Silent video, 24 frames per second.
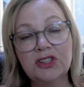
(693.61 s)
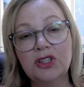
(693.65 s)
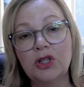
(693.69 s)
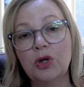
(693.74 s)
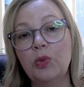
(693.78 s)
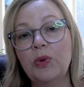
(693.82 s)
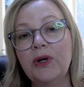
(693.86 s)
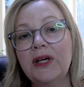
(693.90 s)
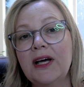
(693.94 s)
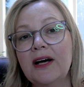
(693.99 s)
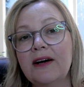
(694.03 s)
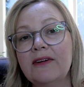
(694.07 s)

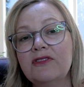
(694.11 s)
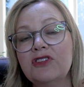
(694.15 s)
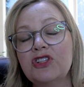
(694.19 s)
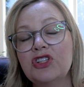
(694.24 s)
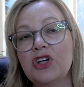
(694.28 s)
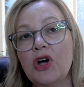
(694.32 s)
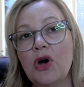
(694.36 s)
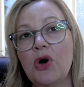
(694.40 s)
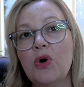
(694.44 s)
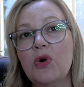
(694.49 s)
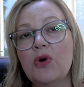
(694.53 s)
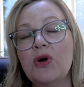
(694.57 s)
So, we have
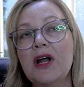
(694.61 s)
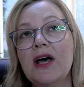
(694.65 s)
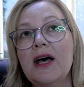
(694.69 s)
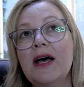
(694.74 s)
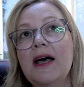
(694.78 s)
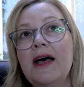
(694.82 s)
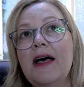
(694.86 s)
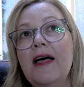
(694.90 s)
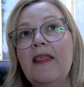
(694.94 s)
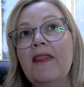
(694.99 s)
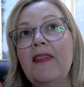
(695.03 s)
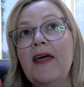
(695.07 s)
shown
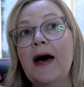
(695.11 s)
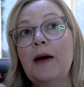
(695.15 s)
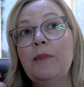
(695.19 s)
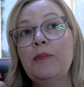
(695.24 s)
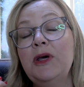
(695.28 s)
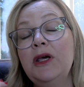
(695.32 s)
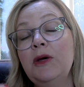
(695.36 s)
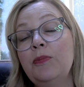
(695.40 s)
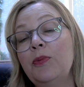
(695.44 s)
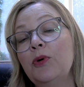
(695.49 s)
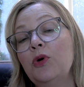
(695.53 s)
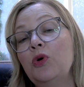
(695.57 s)
that
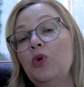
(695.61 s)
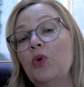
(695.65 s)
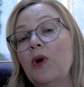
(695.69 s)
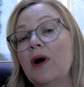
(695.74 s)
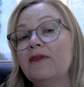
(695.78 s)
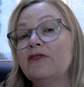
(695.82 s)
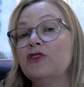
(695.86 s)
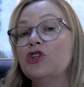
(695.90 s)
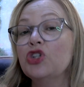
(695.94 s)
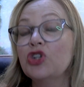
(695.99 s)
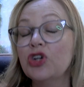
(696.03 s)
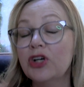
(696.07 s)
people who
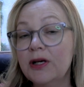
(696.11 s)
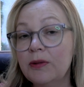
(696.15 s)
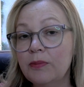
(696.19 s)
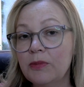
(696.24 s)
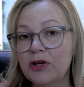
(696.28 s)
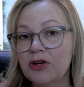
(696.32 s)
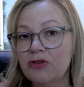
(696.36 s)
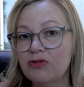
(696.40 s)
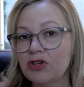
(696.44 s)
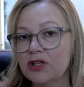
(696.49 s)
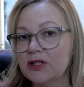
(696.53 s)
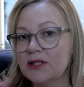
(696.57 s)
have
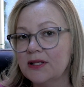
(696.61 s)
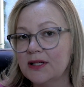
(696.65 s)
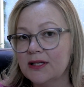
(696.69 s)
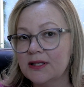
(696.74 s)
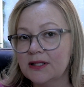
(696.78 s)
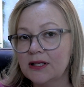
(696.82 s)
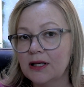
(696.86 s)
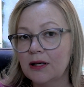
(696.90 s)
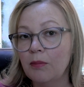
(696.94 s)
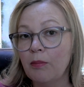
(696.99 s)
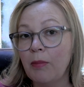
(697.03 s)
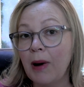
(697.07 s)
treatment
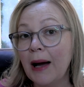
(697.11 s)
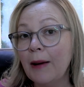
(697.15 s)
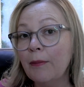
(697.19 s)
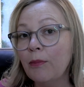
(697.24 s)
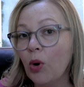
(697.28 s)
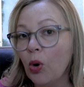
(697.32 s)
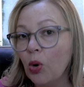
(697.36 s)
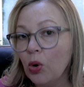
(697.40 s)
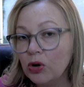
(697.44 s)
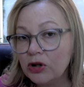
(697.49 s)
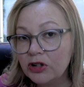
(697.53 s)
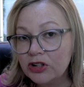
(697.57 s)
resistant
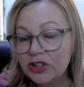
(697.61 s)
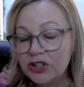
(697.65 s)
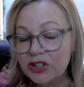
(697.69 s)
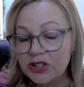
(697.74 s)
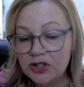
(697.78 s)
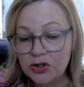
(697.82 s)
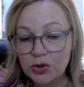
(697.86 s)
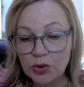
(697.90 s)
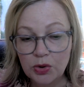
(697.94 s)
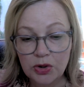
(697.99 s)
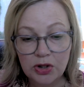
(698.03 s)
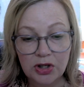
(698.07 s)
bipolar
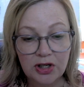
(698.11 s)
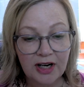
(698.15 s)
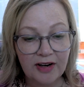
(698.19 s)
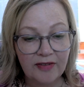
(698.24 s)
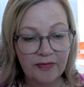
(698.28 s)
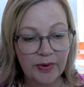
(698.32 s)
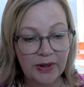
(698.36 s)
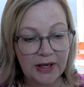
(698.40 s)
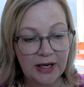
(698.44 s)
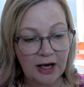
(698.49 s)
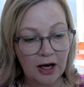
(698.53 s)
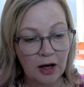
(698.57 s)
disorder
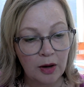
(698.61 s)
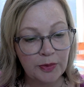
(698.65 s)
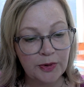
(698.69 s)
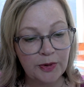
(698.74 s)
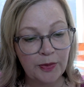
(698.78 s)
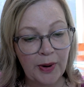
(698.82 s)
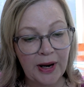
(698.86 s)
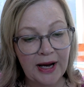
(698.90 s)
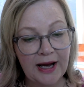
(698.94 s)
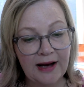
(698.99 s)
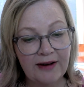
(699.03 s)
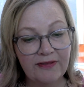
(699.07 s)
have been
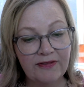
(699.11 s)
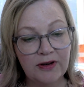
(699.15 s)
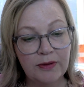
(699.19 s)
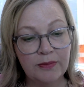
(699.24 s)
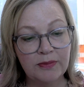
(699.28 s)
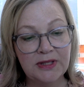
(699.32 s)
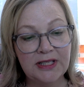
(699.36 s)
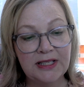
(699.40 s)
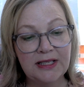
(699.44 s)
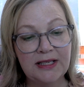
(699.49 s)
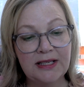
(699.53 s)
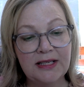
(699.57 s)
helped by
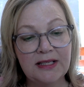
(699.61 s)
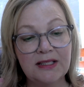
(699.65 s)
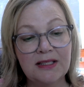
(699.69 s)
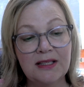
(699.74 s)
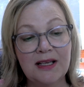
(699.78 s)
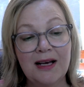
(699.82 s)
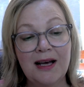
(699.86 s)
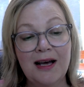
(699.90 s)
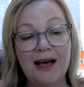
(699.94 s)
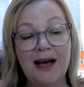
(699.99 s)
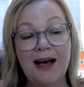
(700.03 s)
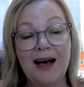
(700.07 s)

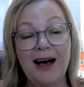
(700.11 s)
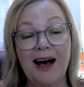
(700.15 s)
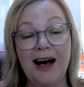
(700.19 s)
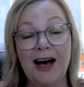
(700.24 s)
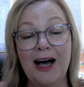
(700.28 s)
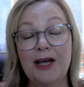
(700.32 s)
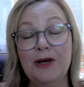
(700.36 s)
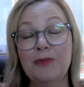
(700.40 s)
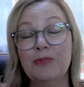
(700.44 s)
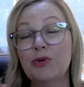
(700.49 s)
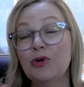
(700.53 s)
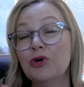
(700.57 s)
FMTs,
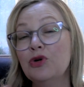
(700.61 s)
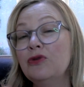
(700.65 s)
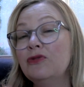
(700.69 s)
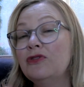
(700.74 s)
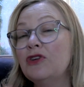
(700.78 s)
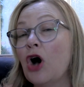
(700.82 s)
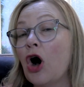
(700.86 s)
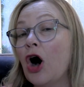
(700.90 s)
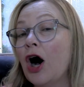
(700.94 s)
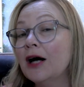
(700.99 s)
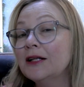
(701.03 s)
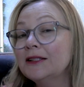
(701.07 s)
uh,
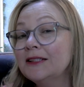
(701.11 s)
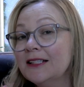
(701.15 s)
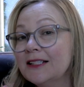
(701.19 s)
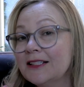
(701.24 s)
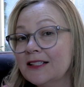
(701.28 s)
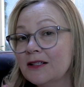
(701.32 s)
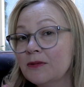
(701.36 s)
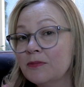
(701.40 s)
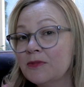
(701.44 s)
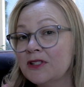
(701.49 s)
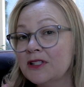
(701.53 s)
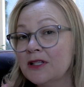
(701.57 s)
improved
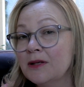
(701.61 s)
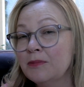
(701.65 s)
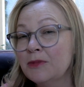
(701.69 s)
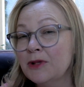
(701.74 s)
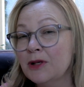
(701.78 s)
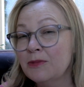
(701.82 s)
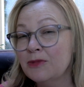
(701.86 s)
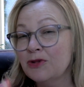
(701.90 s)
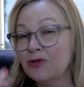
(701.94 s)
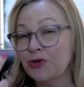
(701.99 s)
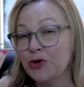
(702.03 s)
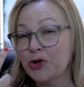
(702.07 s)
autism
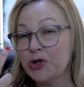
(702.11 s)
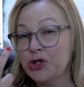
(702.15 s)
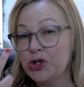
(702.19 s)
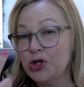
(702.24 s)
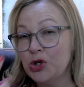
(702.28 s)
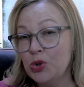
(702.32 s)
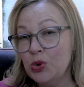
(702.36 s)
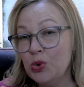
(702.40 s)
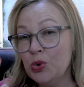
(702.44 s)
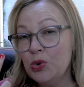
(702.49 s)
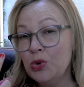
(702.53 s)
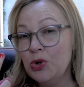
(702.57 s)
symptoms for
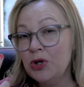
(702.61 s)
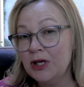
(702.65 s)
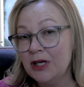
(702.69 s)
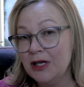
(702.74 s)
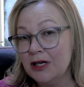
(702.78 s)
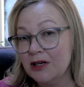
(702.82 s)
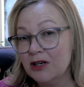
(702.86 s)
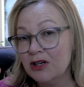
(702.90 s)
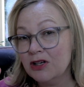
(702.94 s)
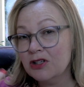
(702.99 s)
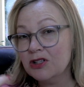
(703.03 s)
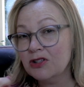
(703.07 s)
two
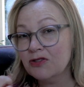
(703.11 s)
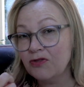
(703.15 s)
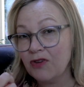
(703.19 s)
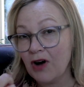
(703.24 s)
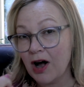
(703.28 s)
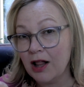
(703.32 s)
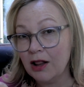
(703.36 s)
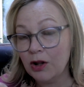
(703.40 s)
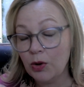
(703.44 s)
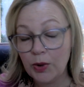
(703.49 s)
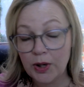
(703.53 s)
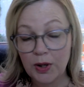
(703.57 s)
years
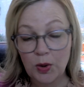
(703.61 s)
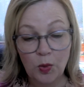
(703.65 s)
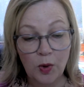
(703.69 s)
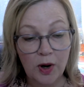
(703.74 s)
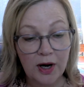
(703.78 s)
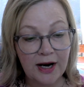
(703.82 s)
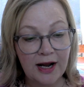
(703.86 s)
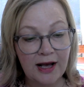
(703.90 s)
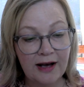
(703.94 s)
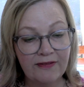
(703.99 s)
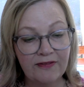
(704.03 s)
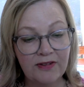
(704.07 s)
following
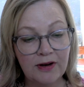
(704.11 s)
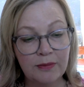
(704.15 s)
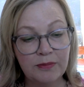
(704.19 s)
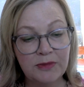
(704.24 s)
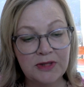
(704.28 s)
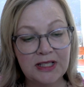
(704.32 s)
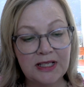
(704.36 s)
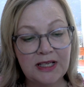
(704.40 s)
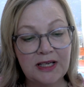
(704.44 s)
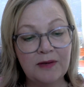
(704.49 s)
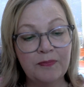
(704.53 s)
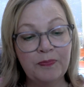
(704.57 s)
one
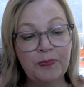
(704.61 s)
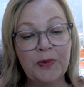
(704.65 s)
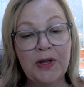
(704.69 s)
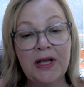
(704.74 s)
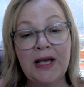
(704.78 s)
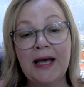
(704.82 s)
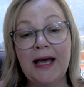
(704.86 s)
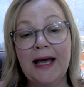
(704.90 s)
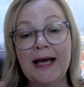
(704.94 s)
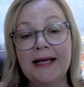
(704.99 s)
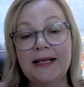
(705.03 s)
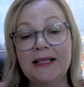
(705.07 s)
FMT,
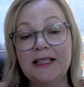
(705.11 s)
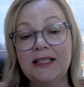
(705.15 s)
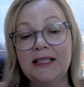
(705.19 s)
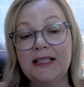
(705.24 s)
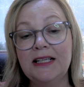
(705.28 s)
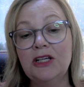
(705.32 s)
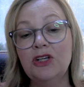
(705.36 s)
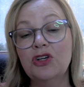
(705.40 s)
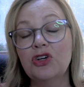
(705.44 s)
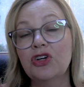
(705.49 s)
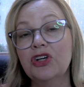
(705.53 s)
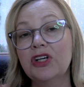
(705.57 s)
and
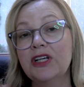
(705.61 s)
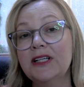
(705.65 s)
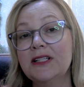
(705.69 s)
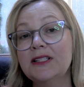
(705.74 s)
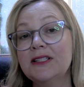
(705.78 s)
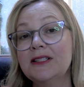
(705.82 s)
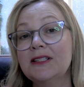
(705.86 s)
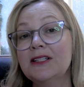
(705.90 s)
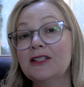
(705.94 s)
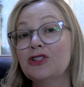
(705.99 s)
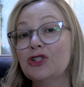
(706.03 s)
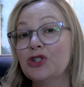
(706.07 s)

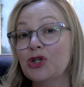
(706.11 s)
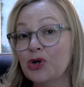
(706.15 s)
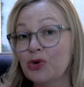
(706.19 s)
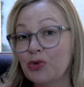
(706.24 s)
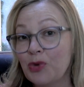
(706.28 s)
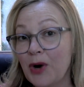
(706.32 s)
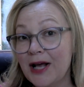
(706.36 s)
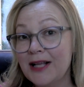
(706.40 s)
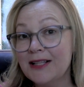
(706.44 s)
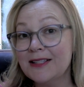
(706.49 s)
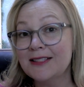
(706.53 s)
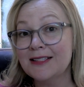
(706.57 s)
decreased
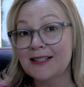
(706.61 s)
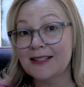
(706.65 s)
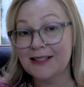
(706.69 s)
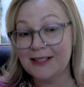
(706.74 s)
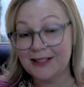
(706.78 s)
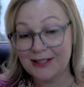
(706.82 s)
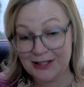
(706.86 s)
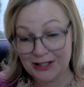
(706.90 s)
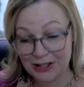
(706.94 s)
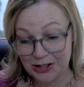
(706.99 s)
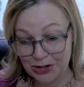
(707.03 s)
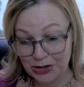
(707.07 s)
Tourette's
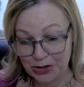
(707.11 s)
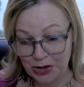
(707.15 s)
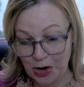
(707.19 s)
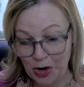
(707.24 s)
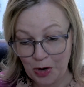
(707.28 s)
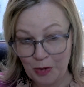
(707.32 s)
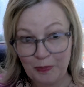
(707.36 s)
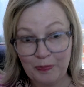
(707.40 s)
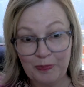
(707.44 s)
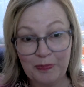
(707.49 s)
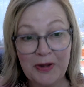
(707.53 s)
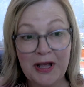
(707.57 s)

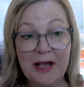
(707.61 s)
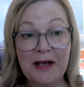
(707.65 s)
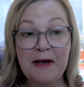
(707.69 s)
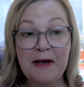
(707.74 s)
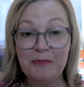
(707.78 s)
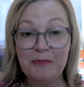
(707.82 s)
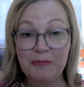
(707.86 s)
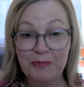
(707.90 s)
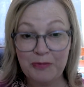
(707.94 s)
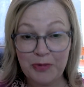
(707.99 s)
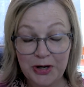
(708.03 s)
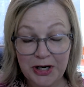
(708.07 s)
syndrome
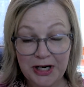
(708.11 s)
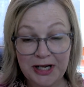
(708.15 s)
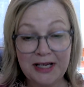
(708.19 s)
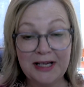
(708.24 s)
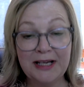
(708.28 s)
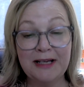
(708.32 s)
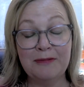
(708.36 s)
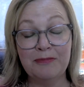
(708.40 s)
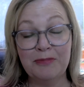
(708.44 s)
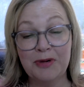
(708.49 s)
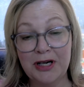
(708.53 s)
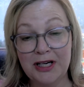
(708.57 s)

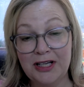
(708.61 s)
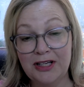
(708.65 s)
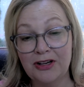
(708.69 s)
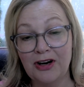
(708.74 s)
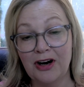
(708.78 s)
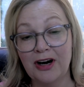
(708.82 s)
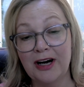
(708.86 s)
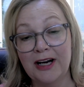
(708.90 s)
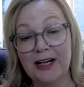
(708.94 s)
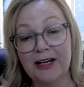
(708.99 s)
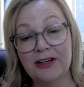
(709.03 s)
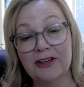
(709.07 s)
pretty pretty
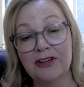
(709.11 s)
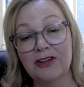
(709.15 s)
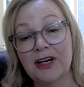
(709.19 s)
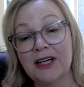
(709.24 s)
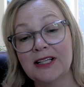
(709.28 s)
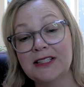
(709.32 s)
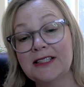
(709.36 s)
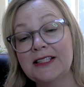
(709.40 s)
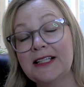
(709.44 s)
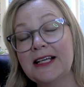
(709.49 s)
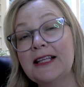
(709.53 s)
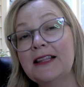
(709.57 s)
darn
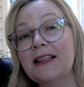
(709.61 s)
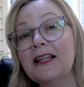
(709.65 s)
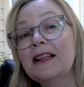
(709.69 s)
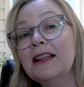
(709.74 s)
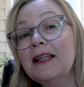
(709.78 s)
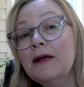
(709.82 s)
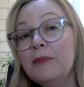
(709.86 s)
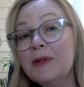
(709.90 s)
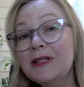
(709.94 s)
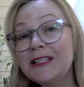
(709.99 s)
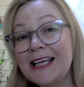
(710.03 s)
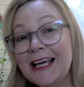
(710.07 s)
interesting. The
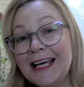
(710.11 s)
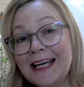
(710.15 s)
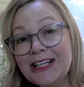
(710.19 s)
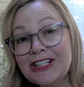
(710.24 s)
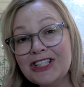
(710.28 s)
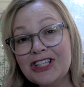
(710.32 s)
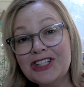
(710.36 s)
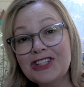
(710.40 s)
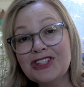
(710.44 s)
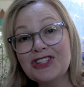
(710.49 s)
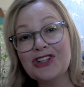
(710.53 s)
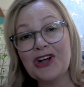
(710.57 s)

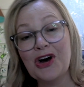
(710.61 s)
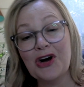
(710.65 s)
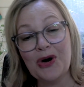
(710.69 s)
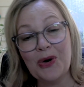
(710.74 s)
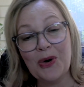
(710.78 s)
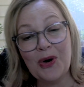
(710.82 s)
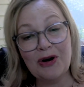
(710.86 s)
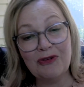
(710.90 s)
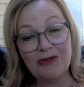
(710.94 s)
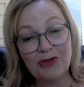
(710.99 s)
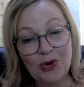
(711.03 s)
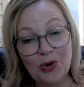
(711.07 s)
limitations
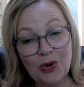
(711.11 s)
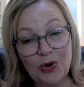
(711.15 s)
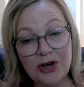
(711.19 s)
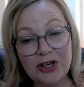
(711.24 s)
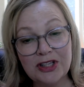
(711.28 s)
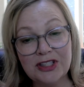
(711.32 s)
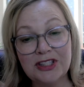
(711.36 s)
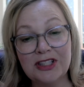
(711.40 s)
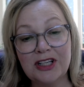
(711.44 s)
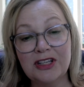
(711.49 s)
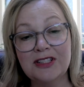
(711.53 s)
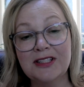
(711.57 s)
though, of
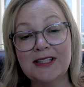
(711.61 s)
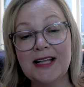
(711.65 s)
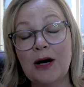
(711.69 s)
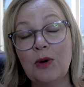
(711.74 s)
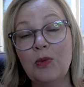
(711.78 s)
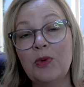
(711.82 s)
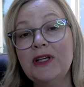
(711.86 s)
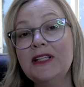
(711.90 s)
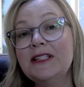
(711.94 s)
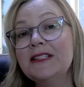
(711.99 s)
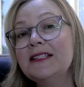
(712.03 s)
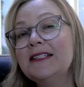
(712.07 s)
course, is
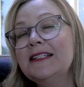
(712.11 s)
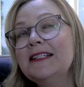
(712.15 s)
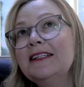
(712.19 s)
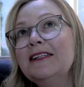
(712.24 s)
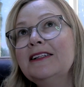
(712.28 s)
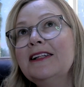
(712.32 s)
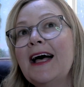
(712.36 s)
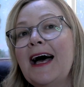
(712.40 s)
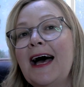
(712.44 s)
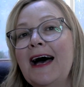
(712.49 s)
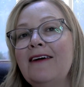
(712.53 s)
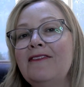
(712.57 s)
that we
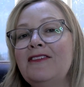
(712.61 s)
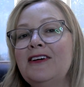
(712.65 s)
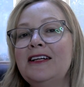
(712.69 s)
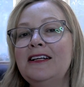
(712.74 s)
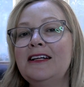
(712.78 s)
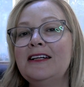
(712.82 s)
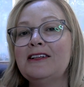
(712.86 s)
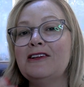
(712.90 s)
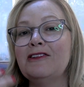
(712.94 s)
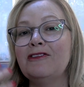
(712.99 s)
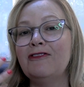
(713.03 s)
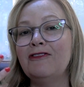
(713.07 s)
still
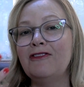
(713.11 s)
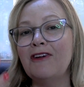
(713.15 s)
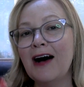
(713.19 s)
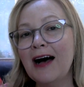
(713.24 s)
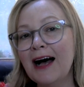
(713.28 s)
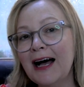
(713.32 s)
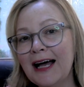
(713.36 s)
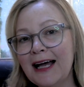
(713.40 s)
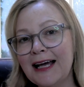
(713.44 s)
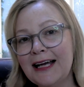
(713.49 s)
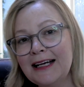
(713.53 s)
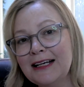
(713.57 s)
haven't
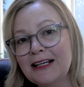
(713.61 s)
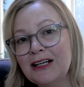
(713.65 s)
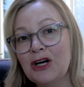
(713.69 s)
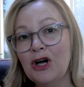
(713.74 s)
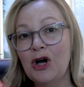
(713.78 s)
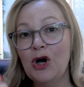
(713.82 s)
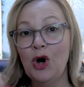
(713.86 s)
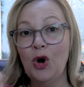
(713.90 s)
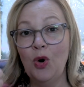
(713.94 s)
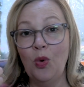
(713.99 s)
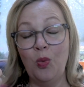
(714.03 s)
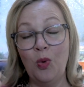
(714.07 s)
defined
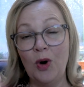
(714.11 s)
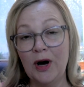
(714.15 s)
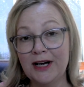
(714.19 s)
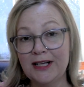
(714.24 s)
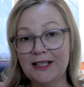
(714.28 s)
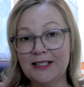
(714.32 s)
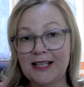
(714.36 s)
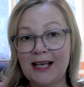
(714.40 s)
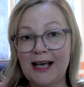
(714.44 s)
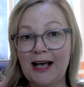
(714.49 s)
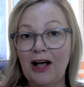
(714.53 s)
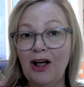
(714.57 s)
what
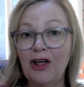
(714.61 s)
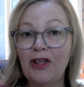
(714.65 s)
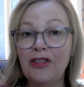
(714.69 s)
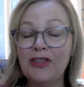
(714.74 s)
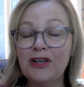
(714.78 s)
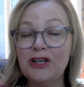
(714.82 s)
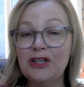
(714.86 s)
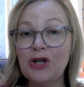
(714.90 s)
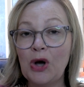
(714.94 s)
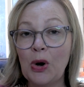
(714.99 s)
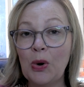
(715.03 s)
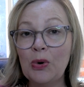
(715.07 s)
is a
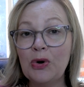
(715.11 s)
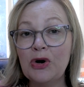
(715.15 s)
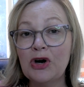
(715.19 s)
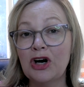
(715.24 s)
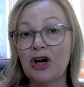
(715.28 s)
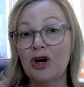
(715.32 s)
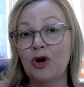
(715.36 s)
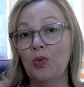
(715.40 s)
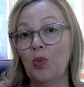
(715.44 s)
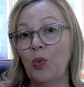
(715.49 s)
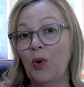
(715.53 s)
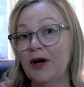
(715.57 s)
healthy
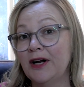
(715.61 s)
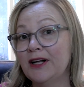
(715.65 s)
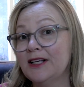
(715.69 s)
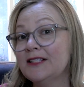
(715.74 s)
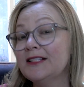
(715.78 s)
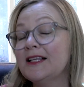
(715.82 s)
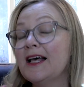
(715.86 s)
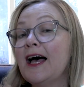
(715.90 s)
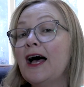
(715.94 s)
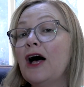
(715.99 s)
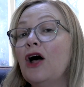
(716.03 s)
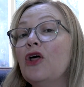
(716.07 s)
donor? What
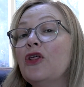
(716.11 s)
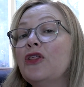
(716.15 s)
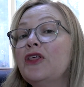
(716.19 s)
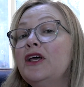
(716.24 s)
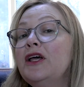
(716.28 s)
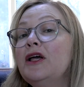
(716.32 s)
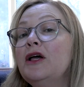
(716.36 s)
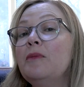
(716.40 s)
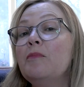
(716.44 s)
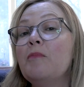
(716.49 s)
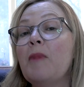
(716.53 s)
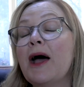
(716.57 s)
is a
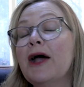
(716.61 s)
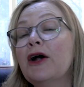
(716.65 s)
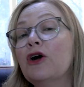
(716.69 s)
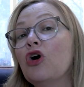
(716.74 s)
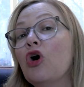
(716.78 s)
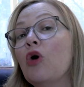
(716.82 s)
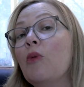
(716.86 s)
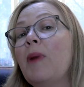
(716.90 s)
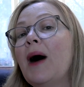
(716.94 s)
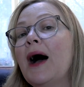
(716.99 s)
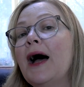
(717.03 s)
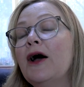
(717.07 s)
healthy
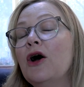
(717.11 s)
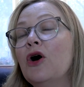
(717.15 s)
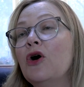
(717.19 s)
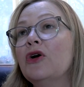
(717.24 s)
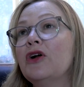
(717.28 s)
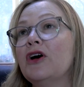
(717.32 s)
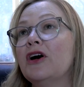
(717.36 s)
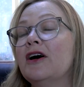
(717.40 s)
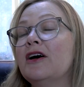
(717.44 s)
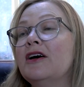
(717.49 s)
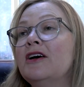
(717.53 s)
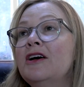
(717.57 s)

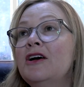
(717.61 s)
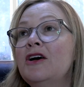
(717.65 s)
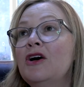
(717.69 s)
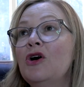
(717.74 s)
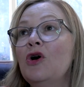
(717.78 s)
microbiota?